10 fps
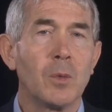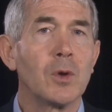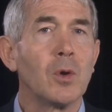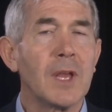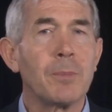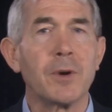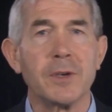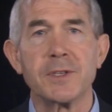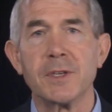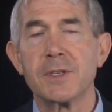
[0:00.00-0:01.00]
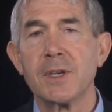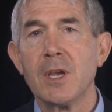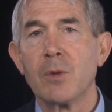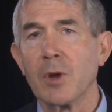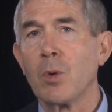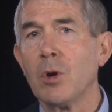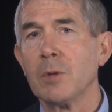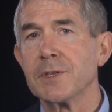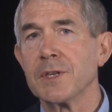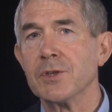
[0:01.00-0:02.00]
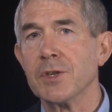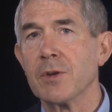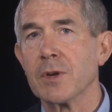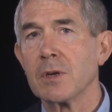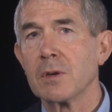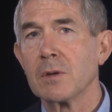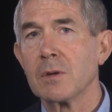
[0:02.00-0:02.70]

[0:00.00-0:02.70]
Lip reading: We call that process requirements engineering.